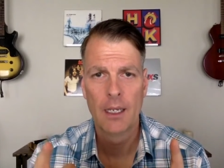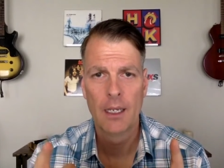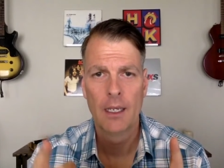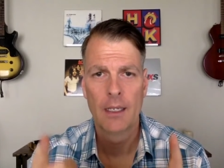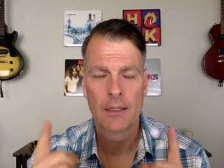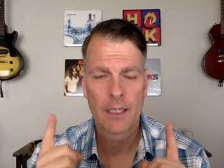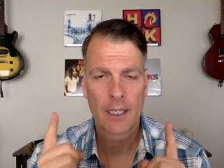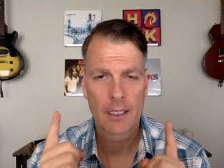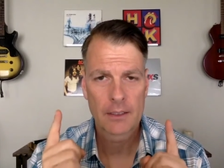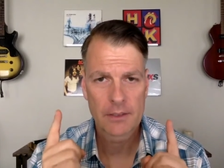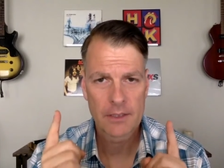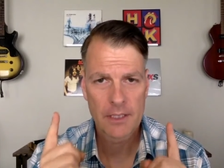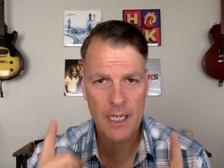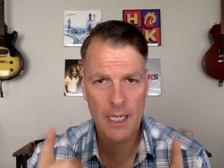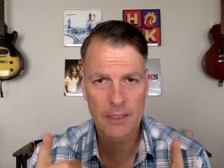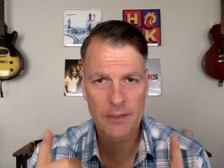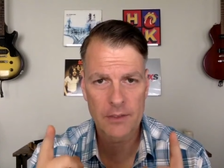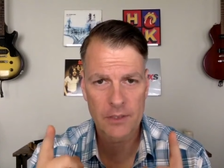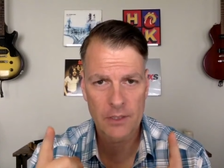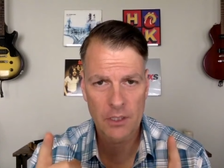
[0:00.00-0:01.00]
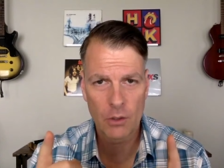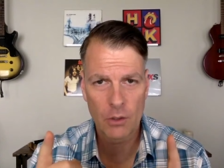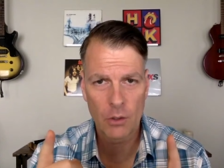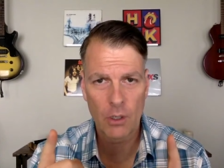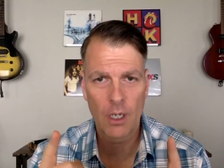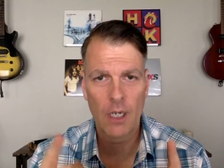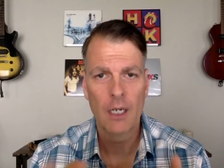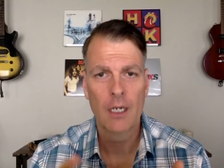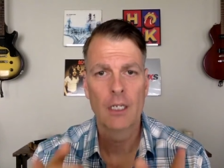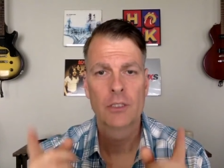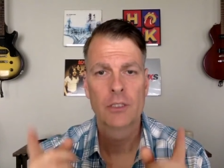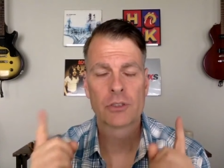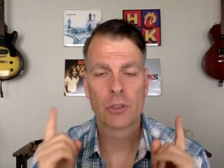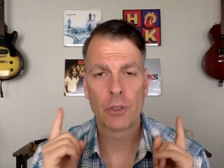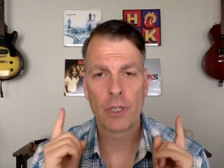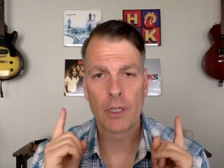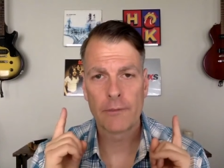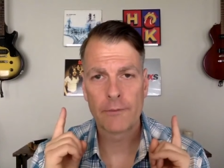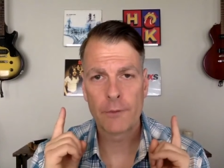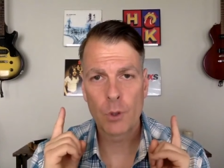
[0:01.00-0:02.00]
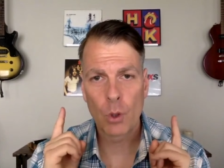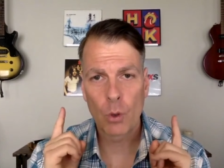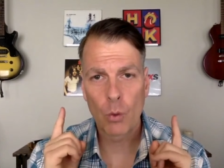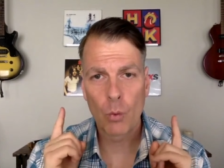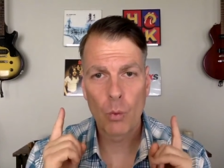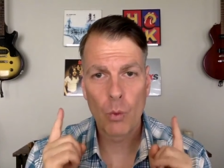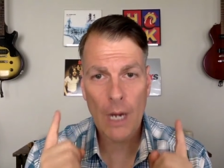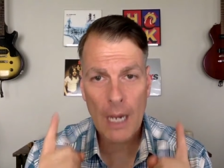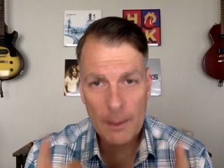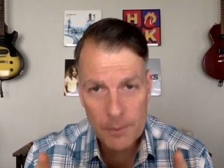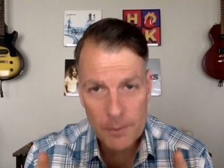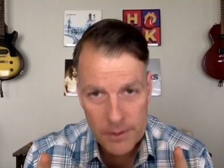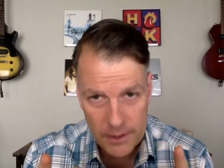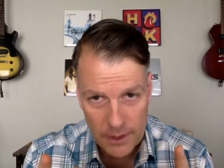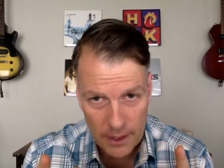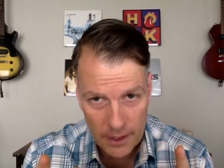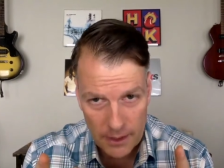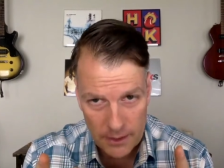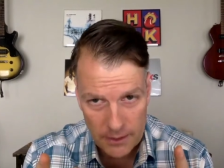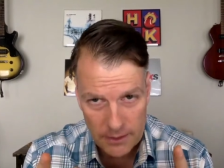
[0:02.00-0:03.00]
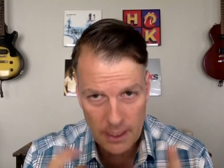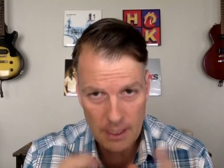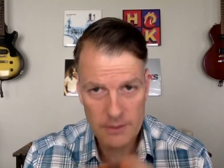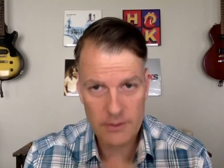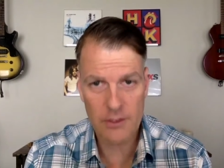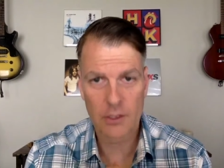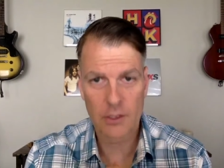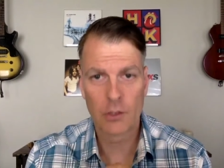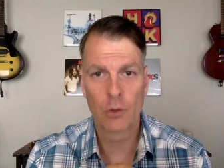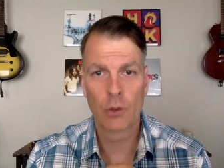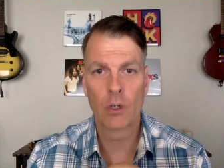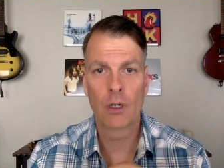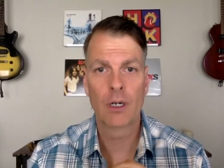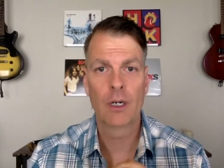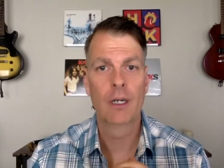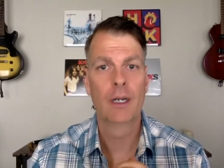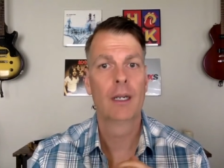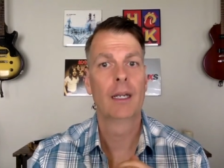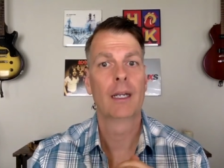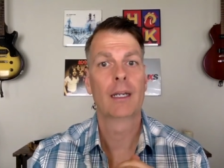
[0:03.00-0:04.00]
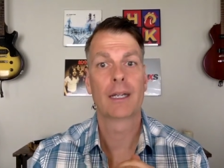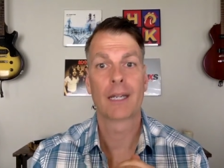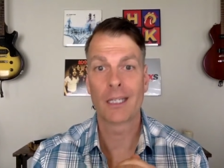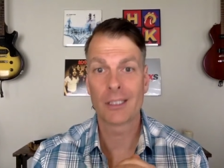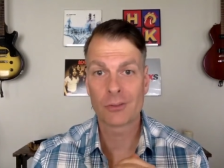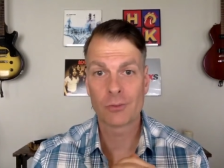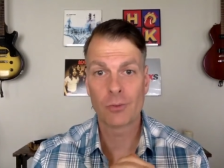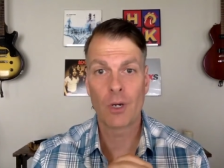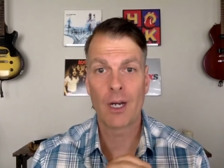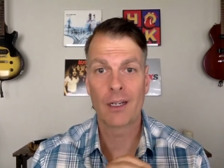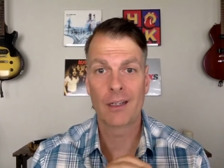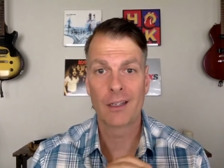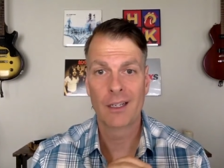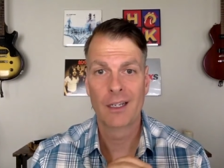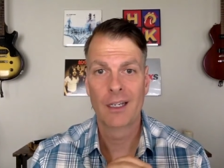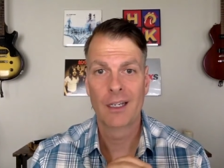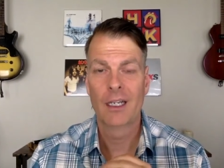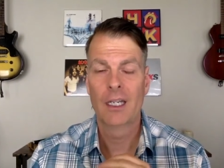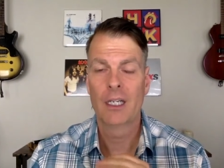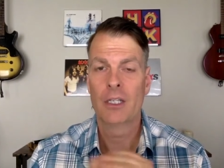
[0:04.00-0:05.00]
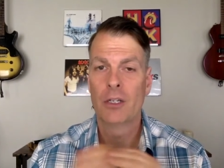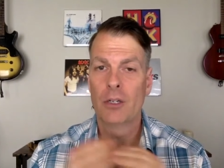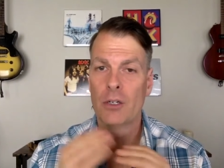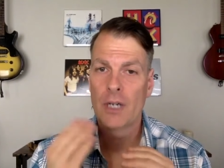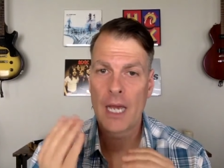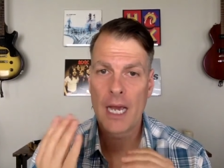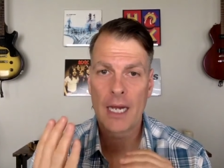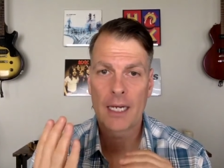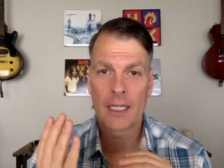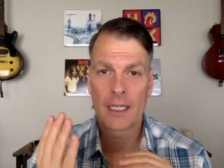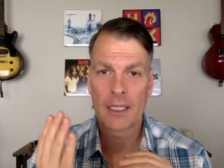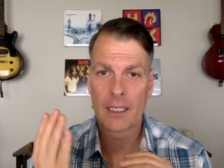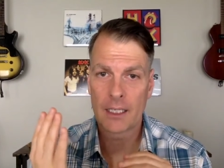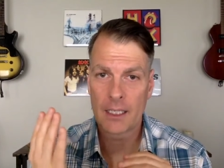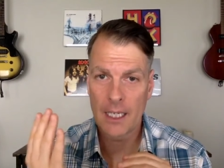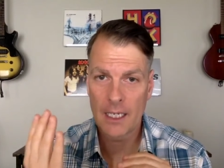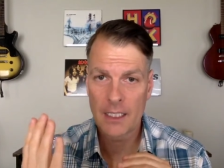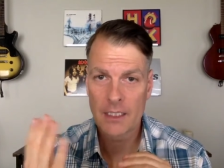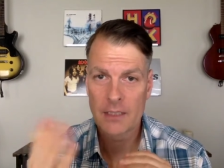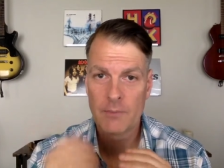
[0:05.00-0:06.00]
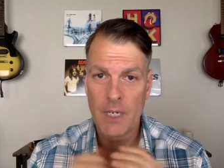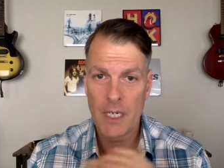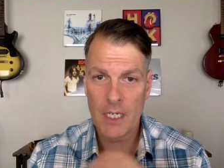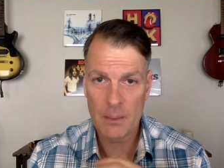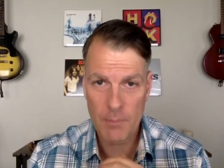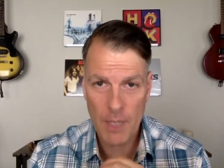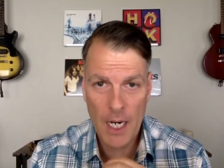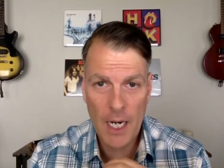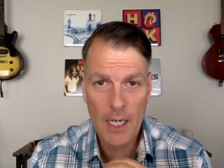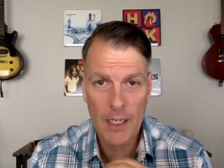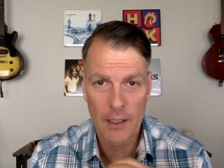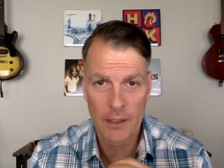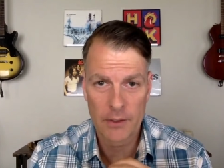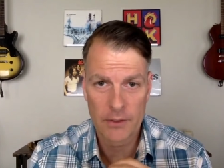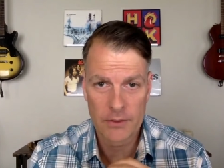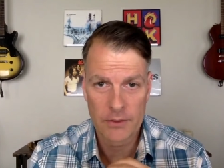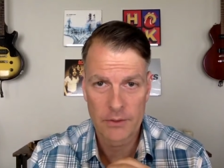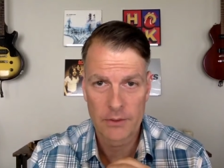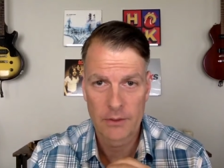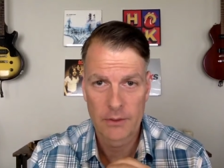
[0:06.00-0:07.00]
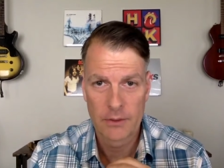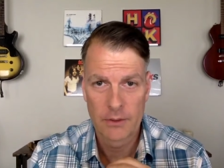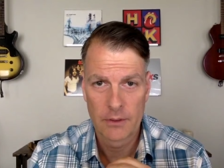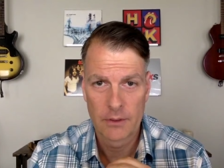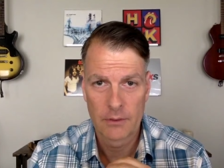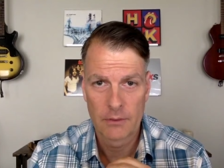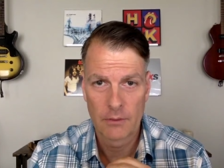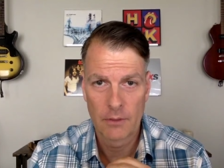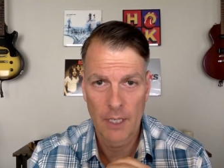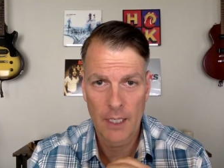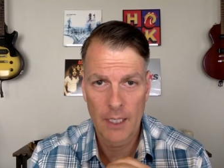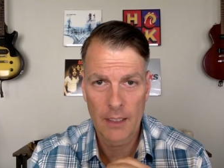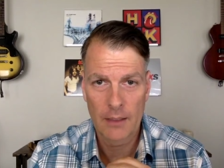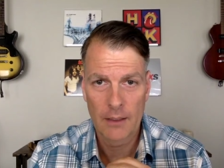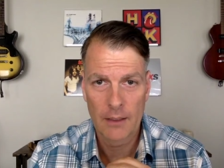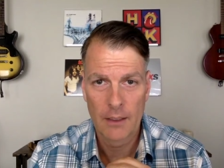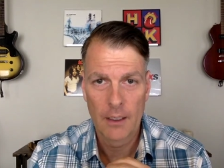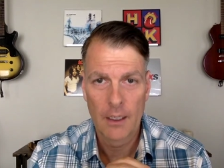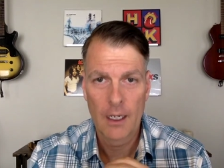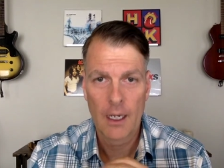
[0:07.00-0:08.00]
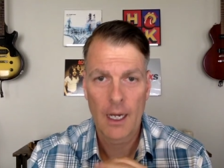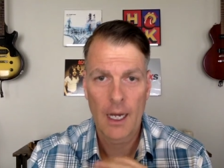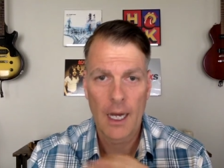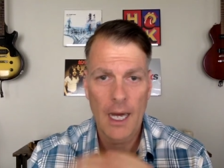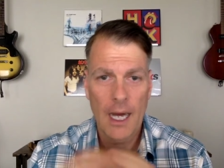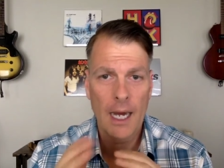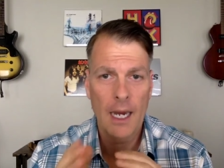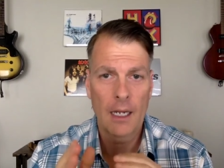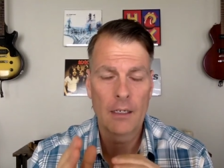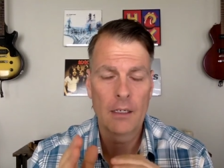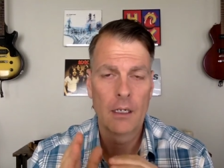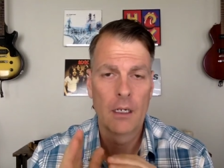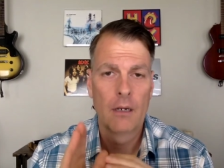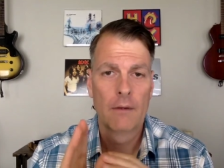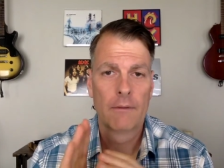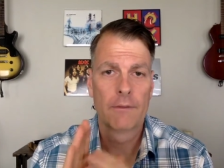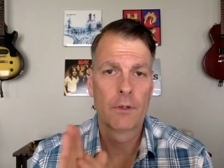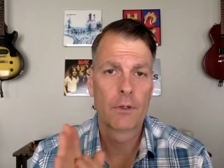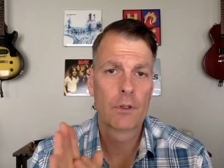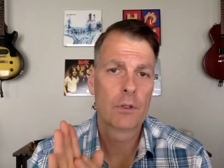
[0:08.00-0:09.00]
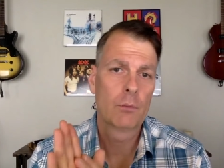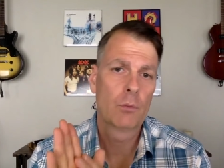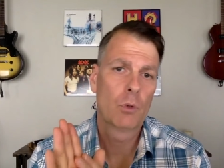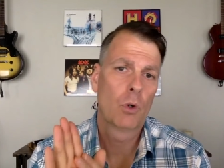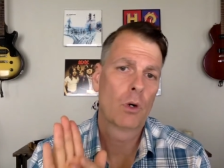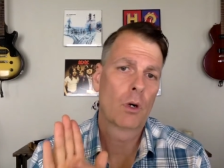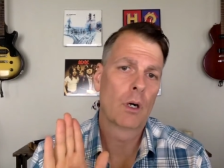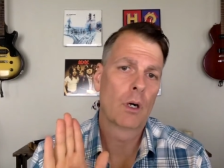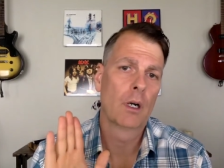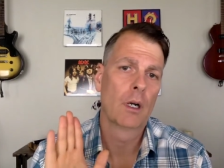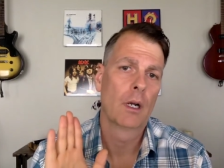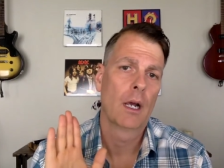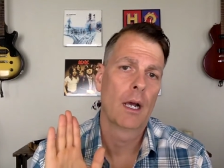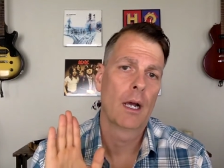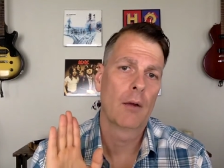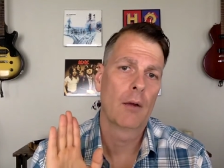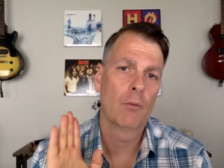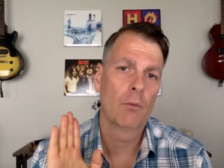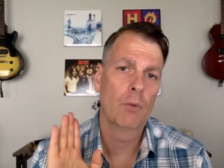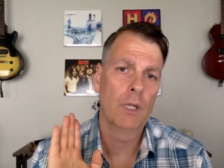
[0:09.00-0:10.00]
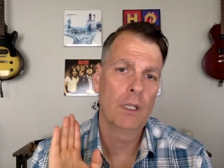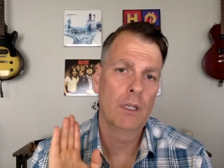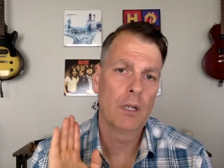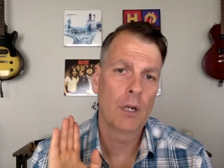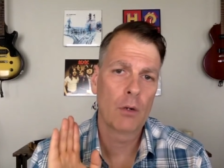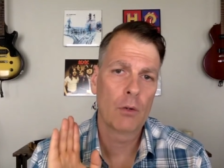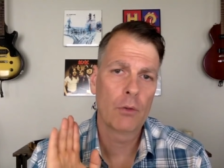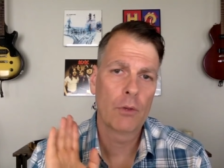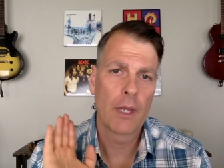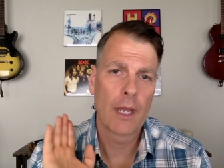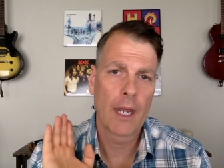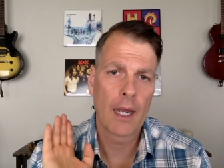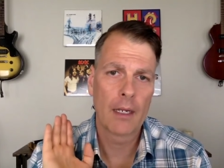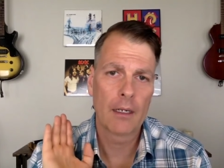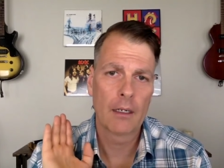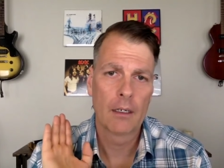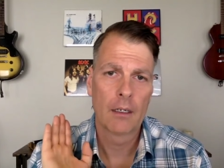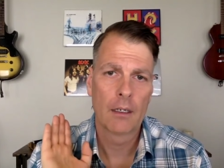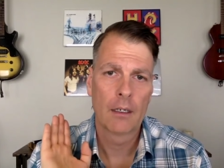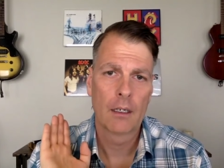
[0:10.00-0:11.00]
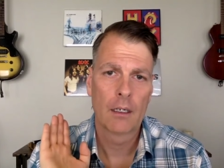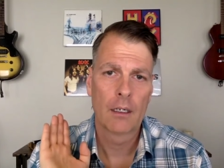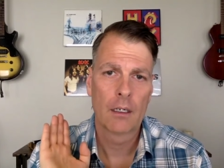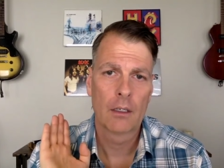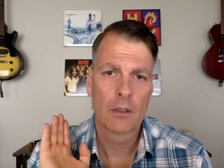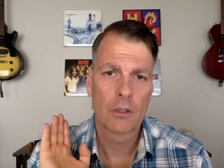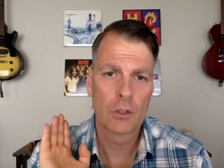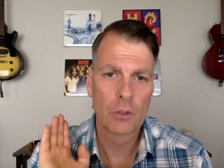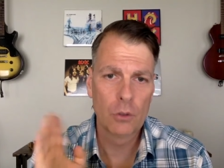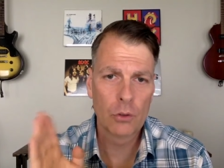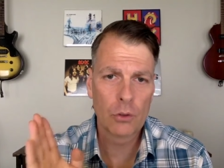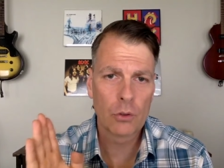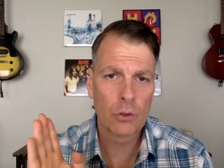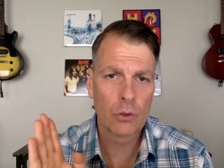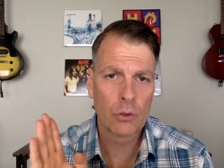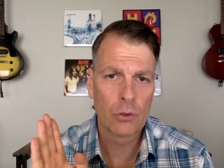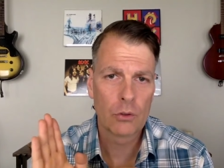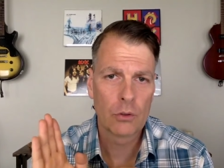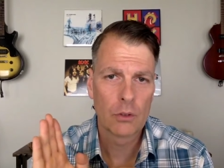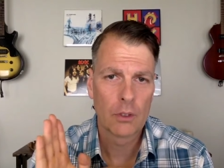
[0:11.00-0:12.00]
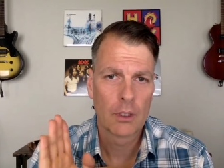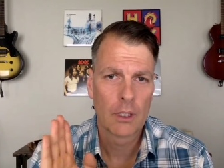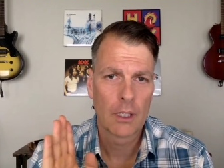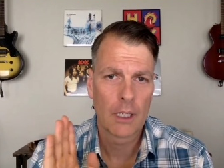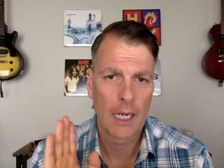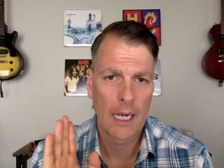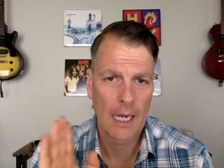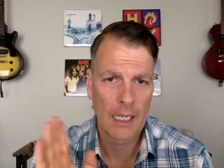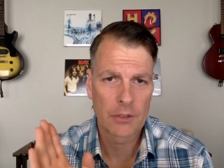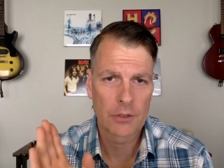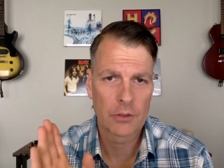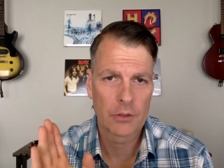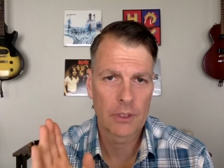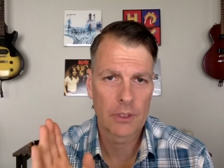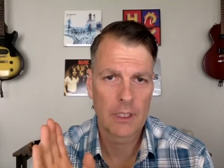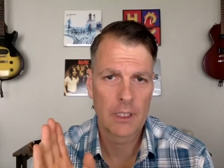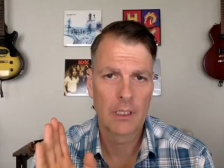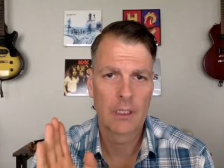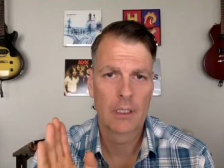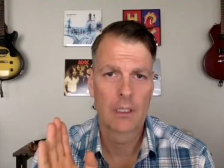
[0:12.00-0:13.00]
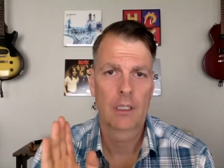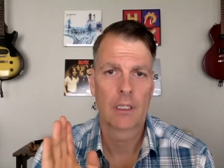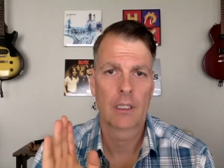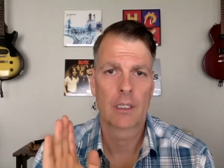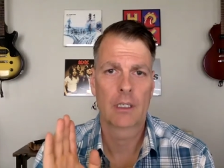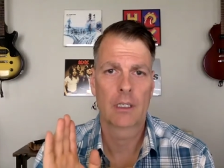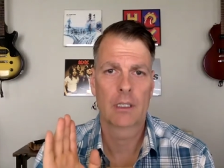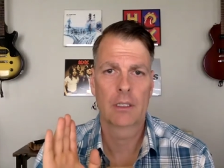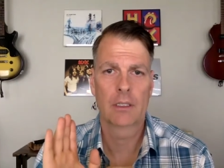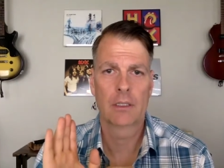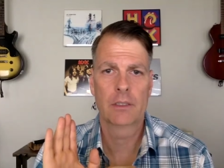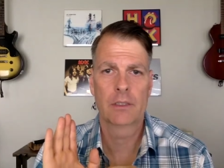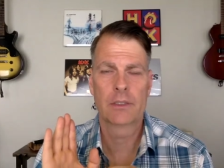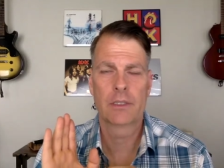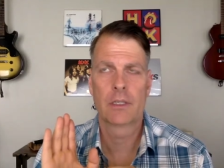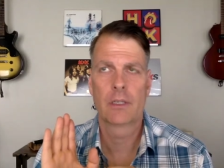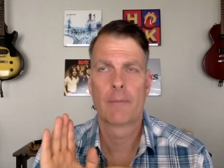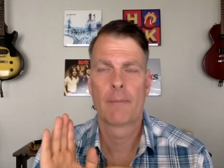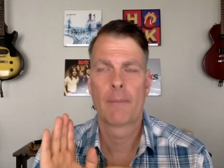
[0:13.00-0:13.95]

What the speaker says: that is not secure. So if your website is not secure, guess what? You're not going to get as many buyers, right? And furthermore, we know that Google actually is